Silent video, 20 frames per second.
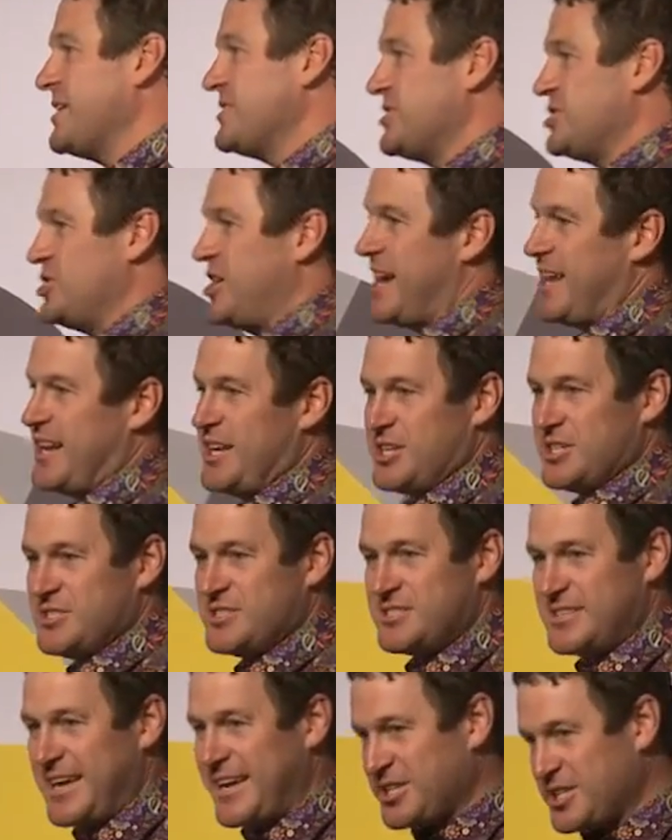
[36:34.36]
challenges is
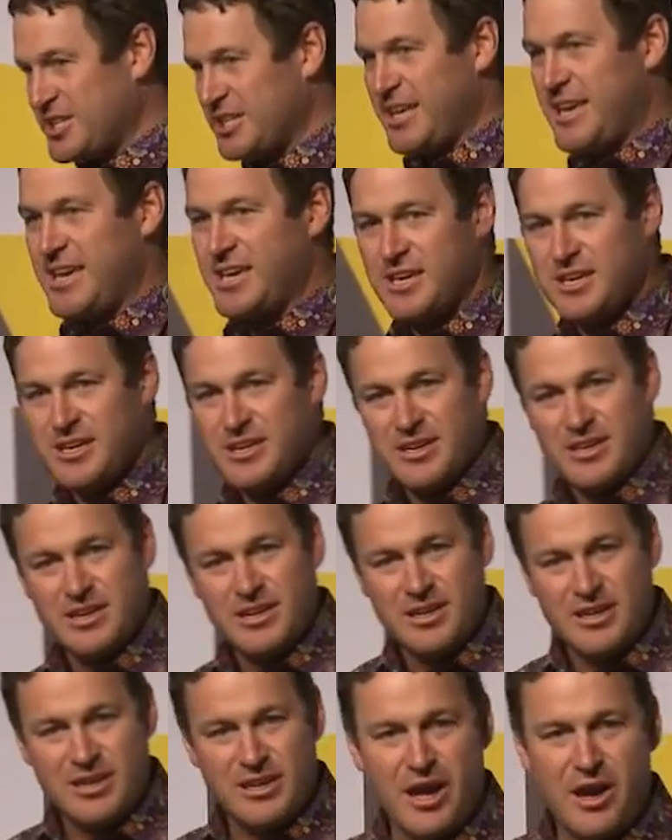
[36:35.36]
actually,
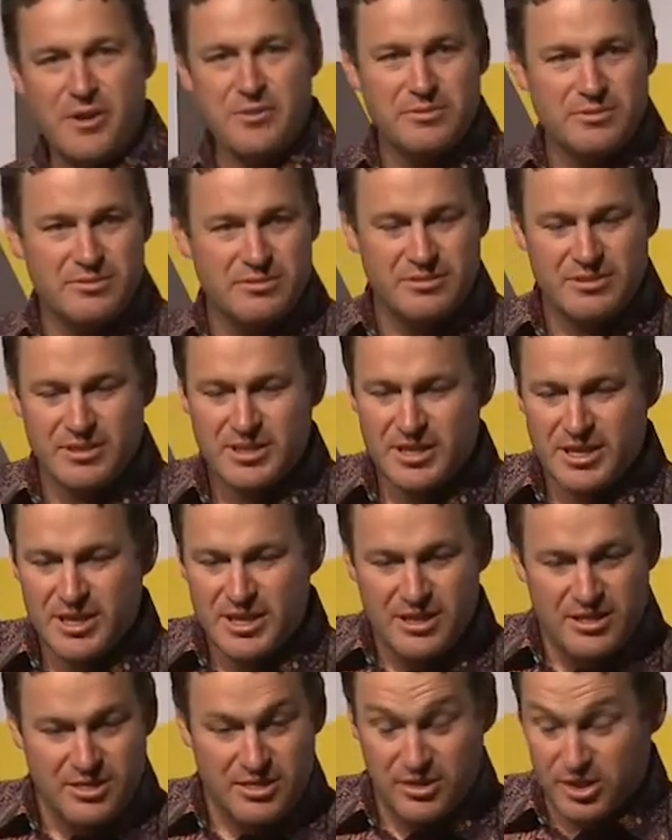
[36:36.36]
you know,
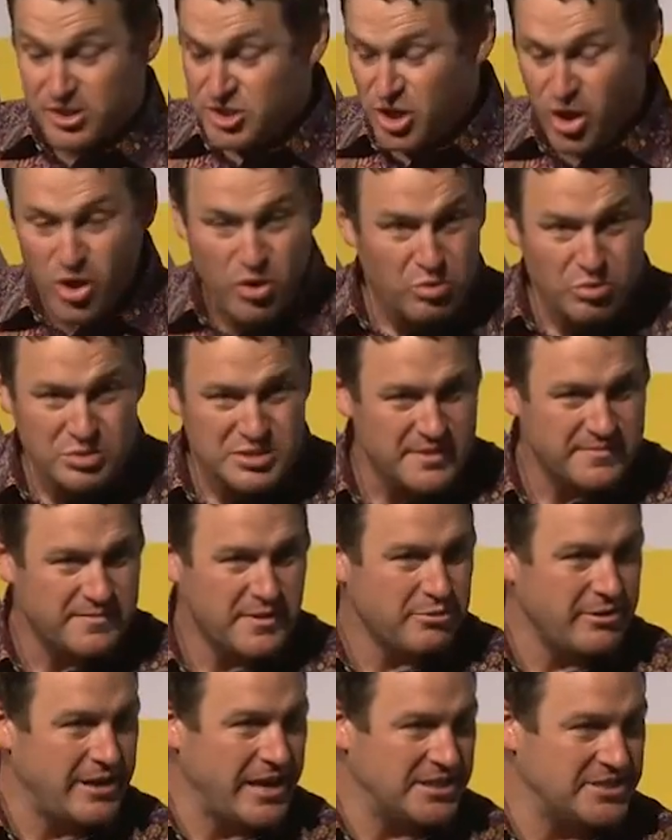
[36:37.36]
the tools are
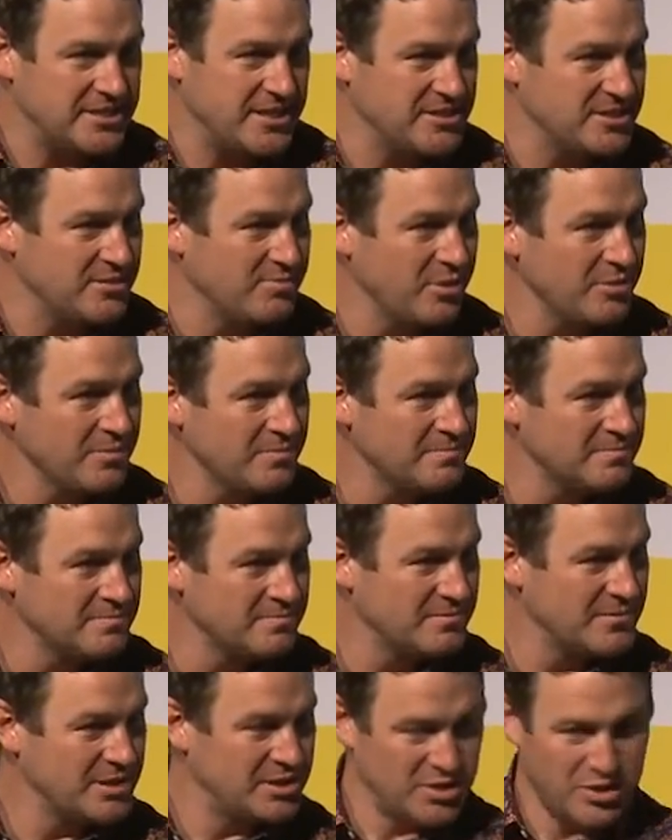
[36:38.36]
very accessible,
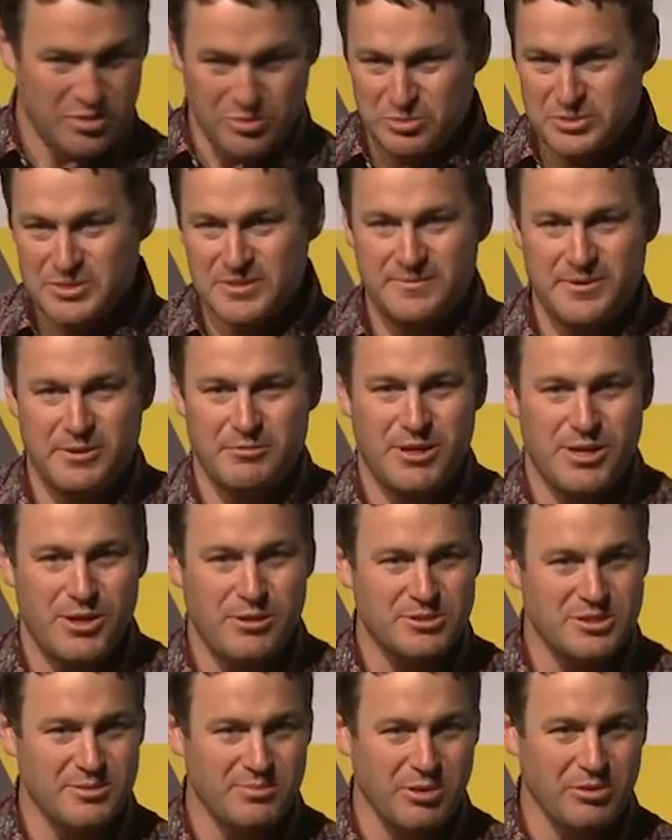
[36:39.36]
the tools are very
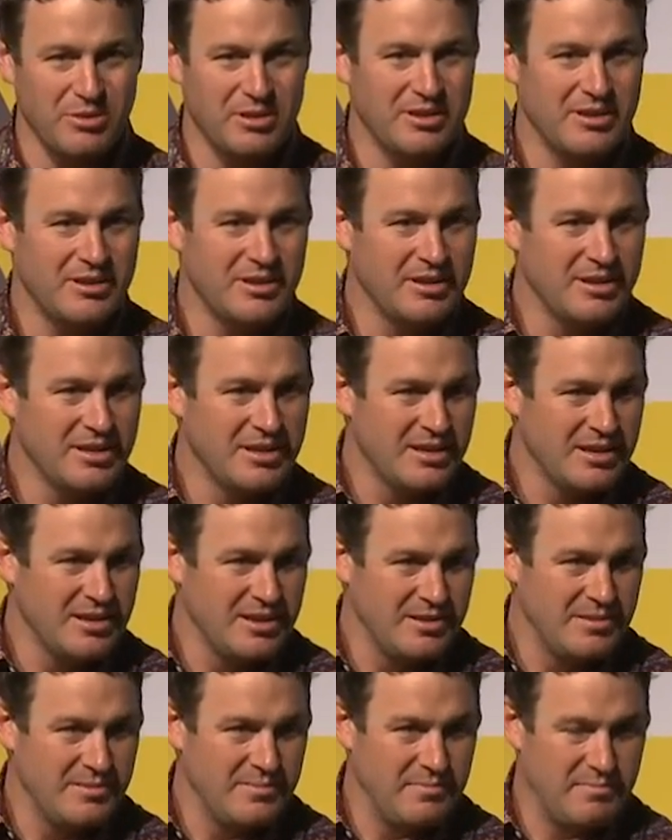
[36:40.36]
usable,
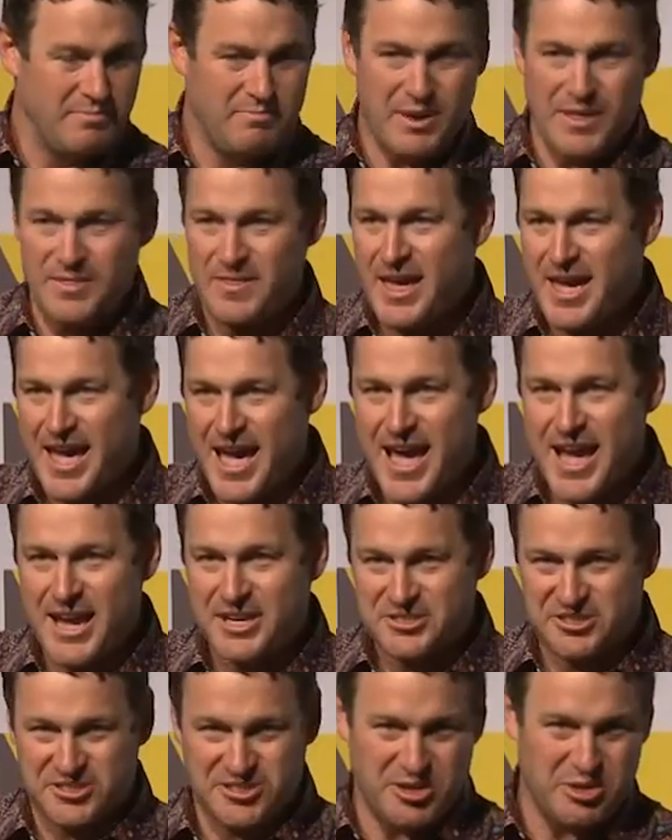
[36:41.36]
but they are
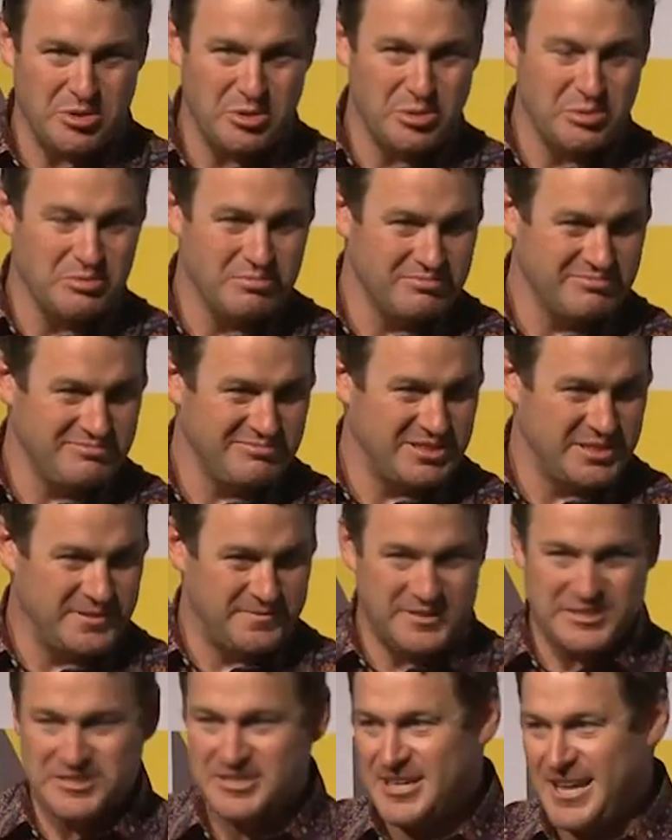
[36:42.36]
still
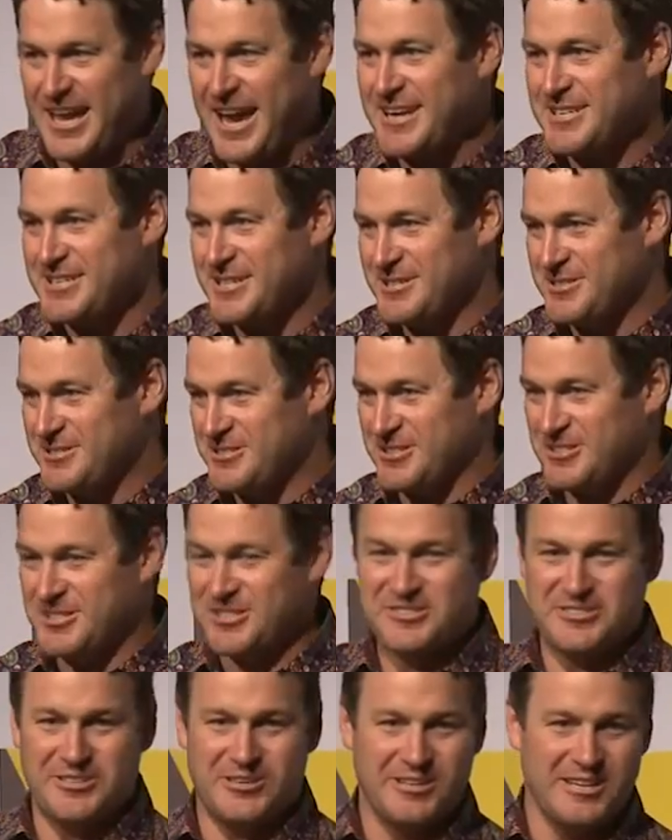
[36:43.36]
sophisticated
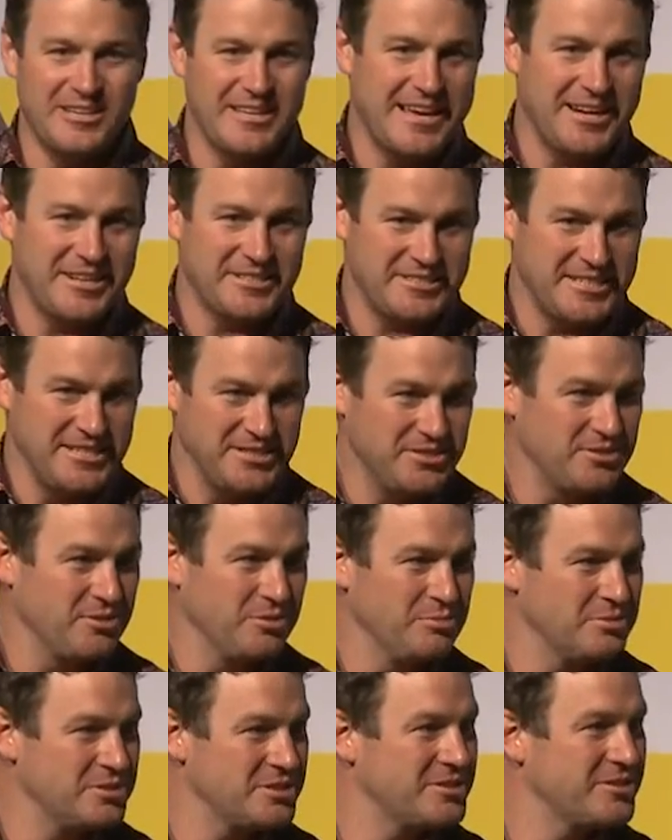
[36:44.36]
statistical analyses
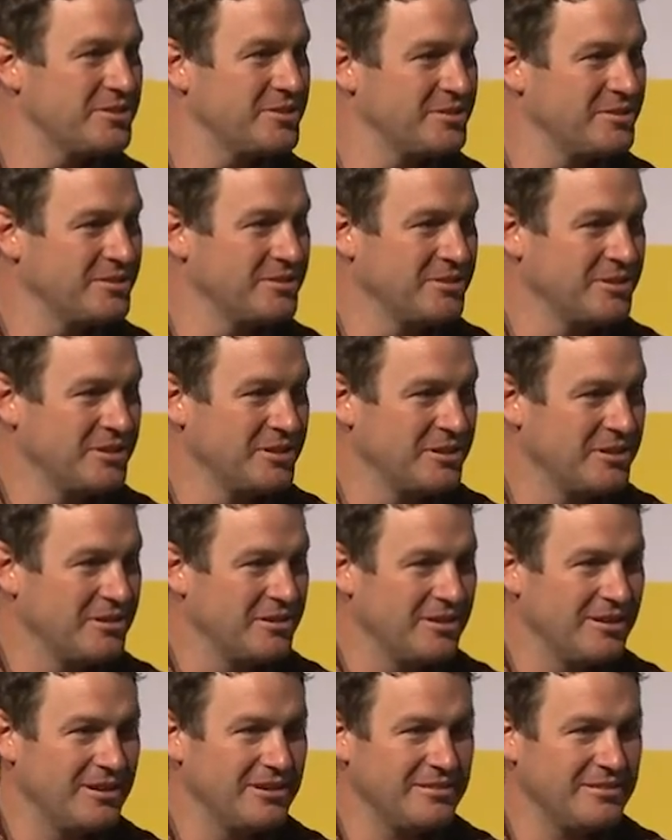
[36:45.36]
tools, right?